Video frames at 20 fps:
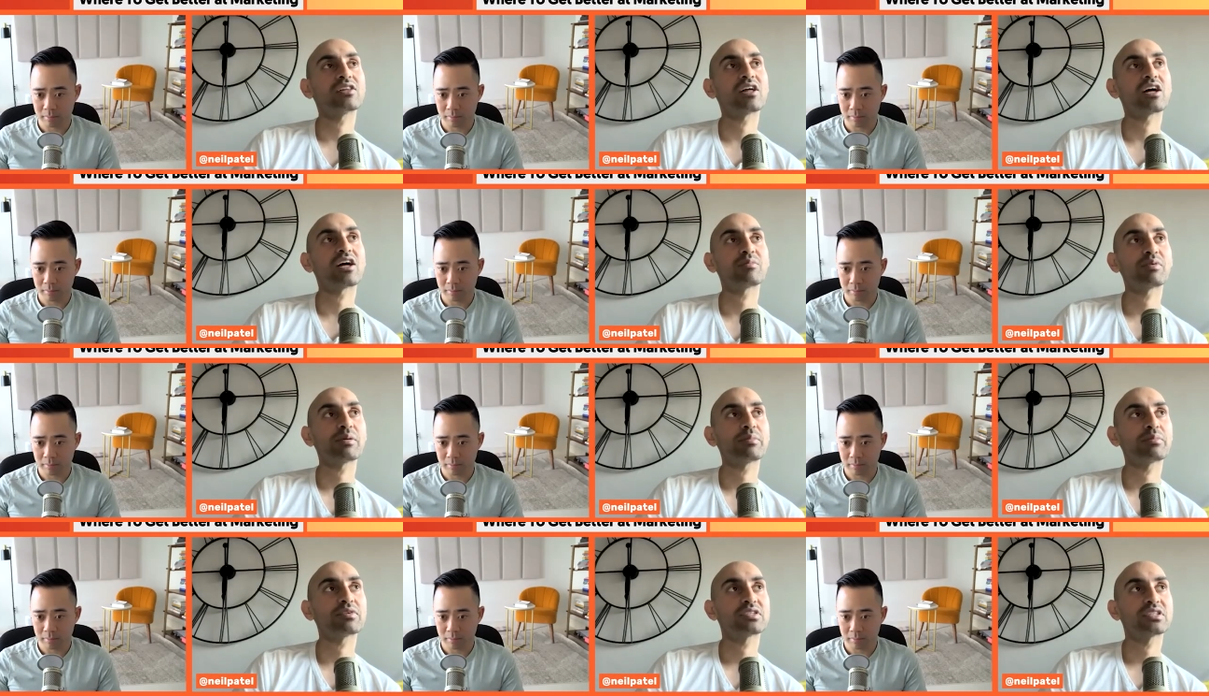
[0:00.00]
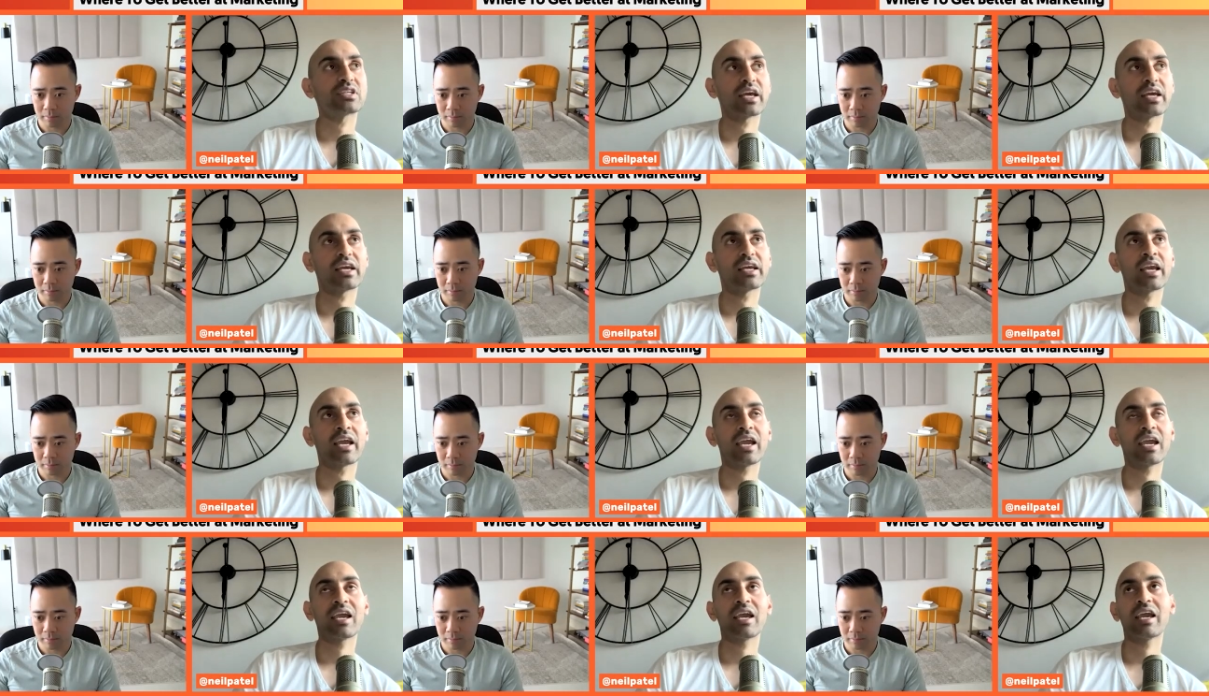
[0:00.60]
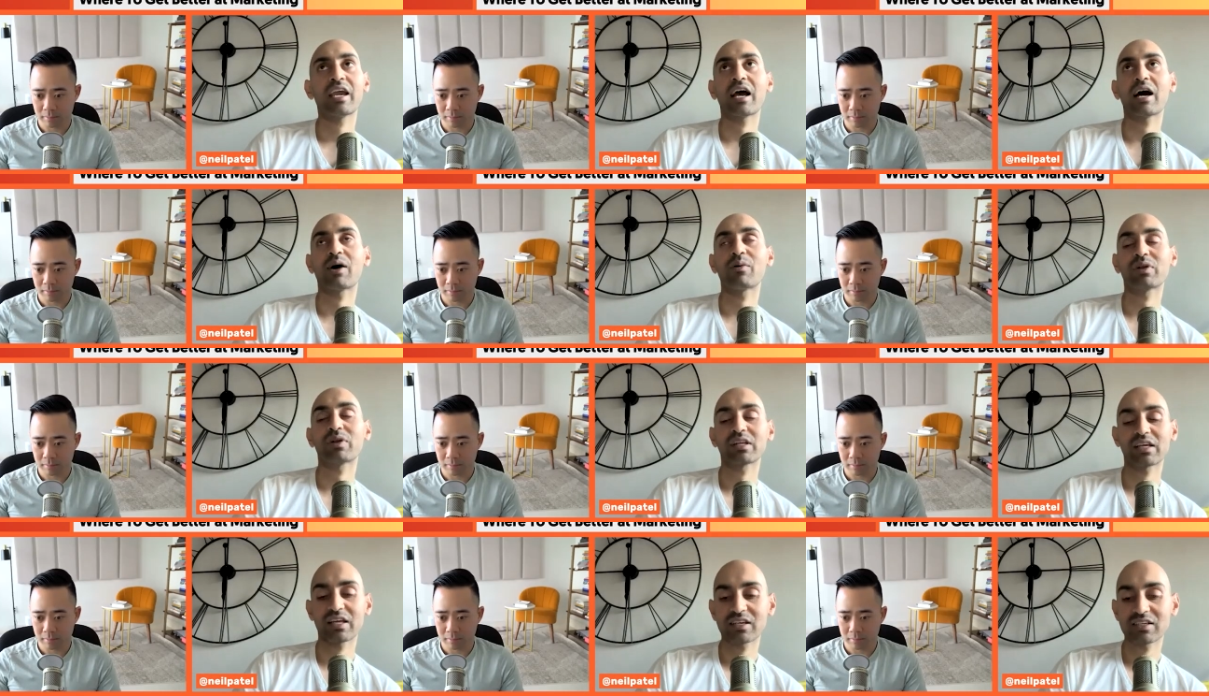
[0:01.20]
Speaker 1: a lot of people saying, Hey, I
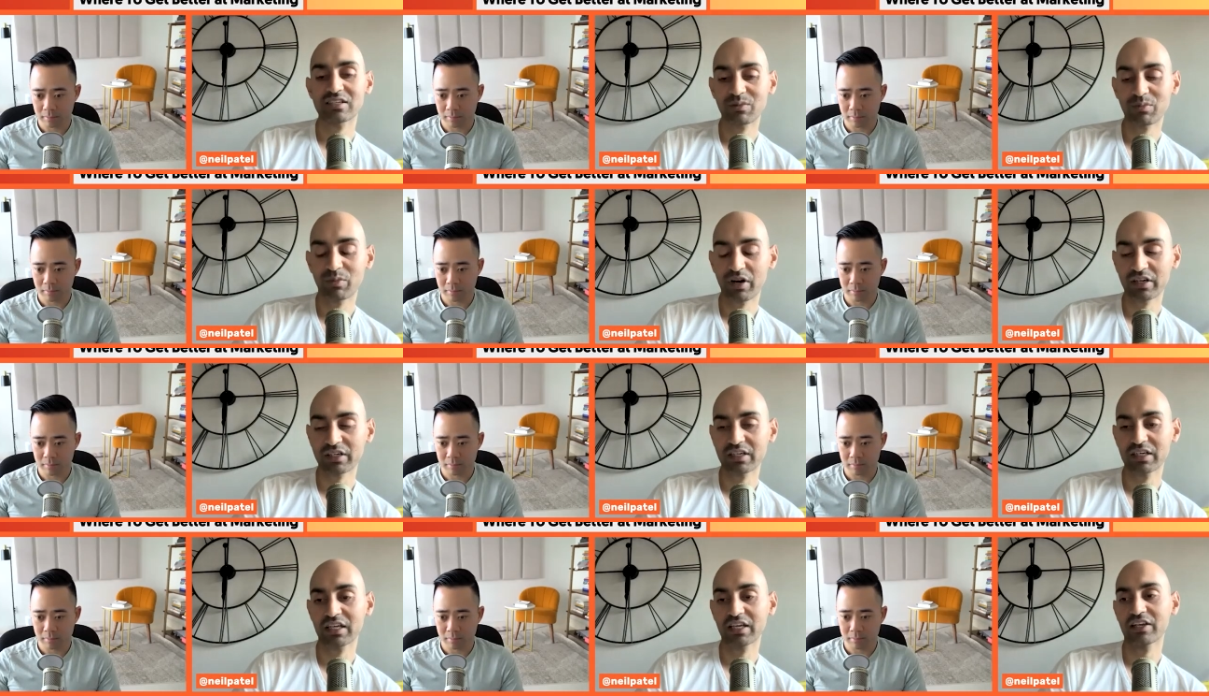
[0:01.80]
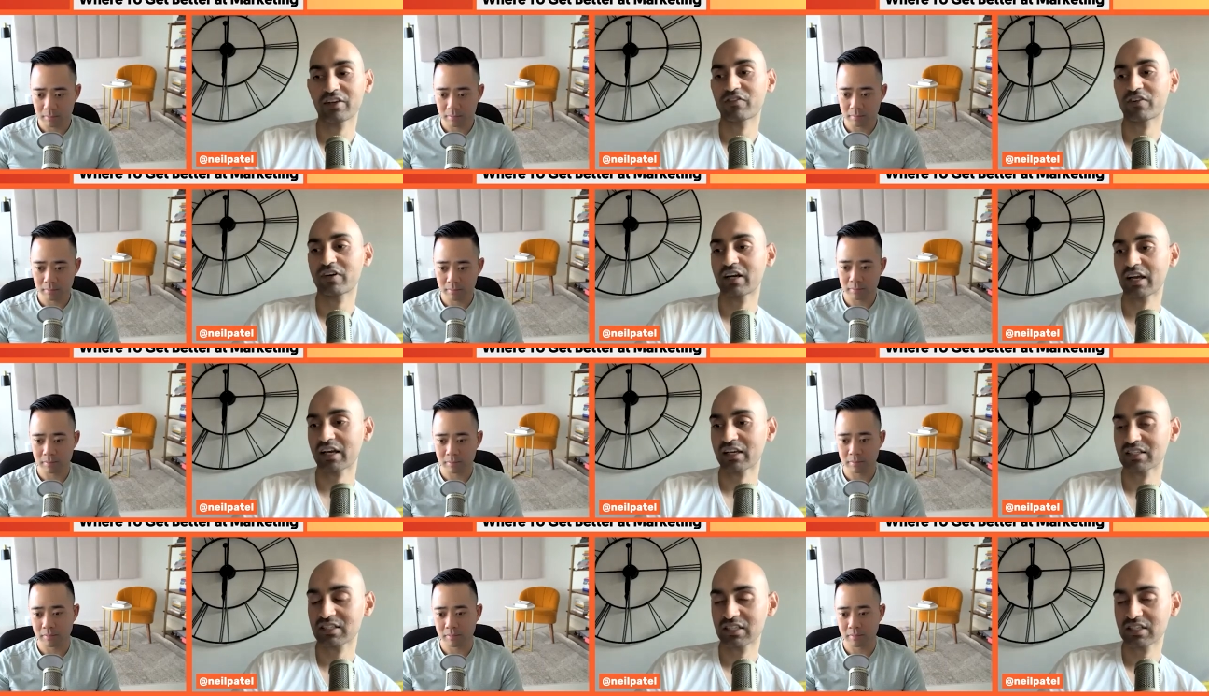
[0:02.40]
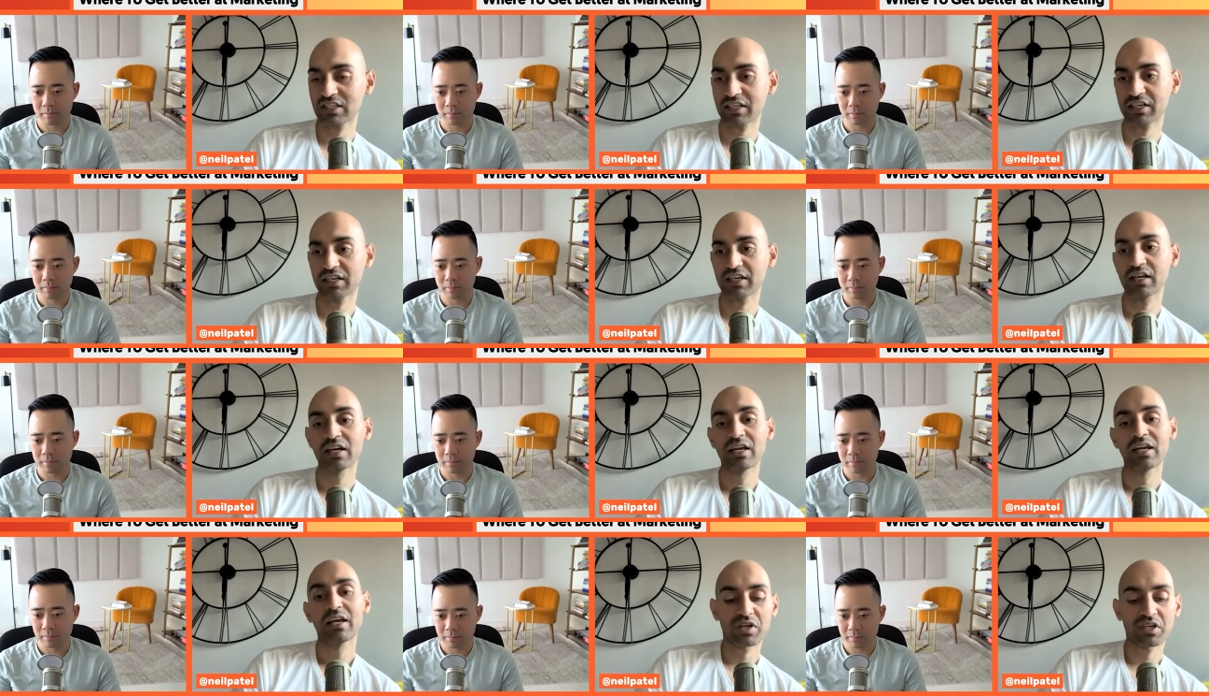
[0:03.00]
want to get into marketing for next
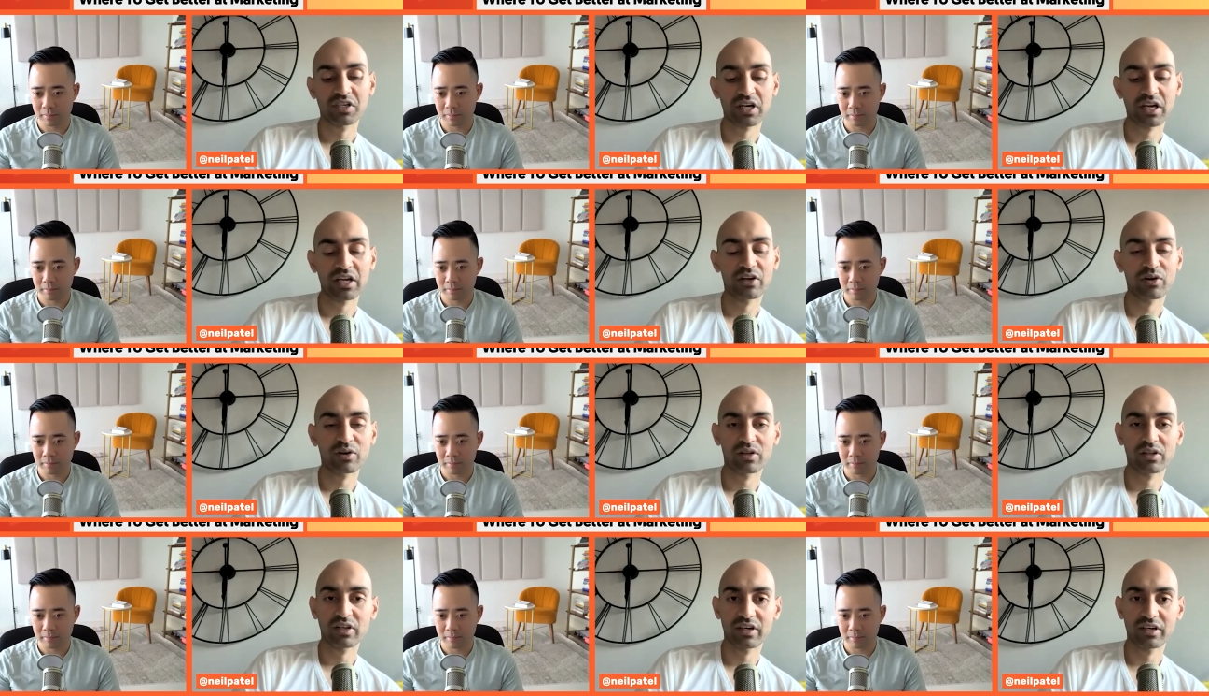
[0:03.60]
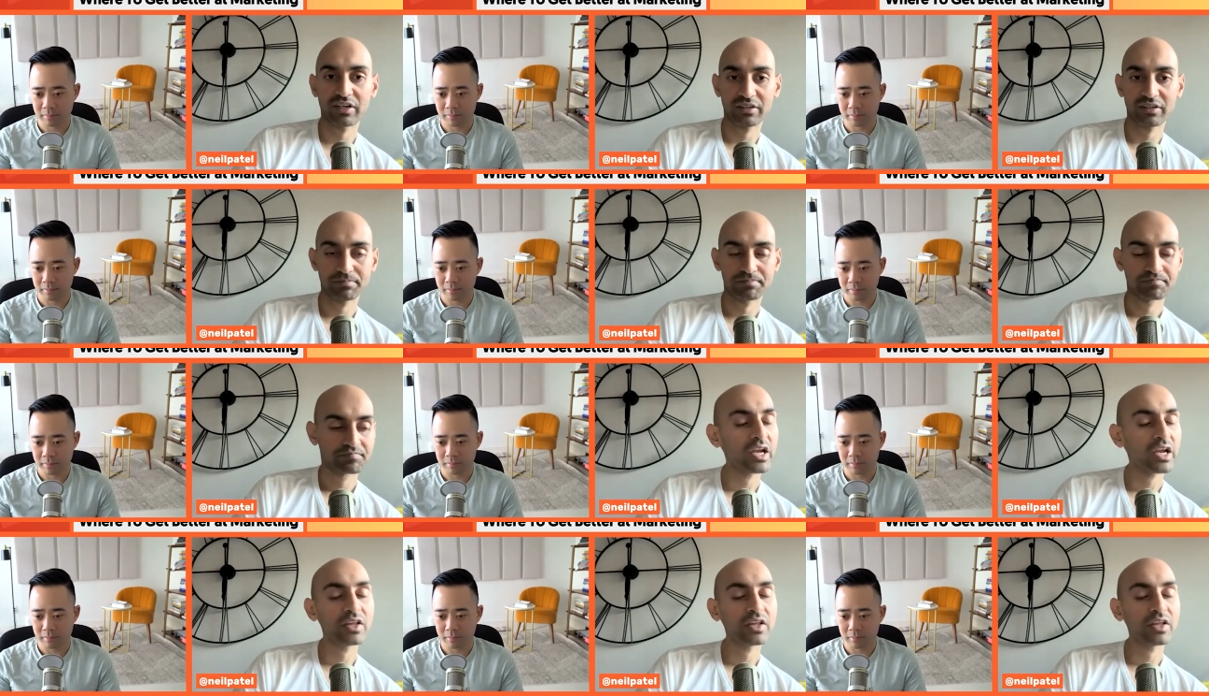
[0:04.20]
year. Where should I go to learn?